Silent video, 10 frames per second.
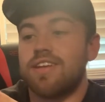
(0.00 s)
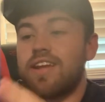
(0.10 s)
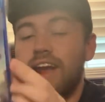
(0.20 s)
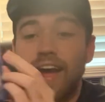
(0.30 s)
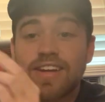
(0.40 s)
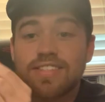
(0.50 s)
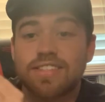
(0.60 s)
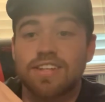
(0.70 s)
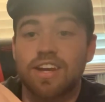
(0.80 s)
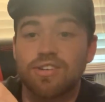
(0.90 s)
It has
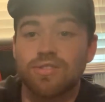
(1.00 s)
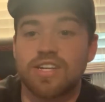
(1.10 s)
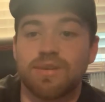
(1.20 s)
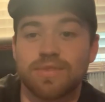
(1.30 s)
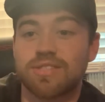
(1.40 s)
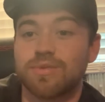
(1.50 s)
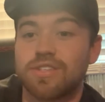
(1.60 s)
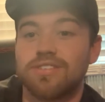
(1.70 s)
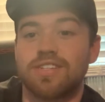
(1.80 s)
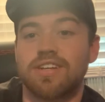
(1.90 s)
the codes in it, but someone
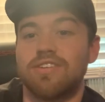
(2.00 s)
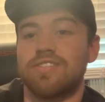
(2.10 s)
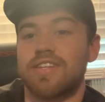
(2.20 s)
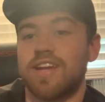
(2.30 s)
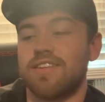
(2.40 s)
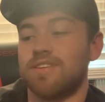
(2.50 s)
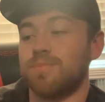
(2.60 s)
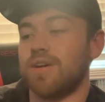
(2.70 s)
used the code sadly.